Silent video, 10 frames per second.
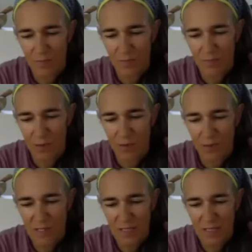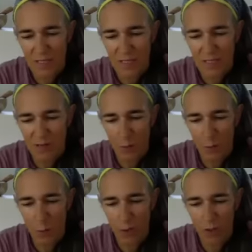Most things in the
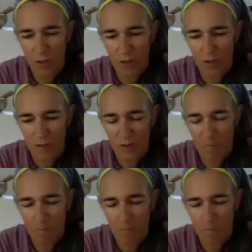world,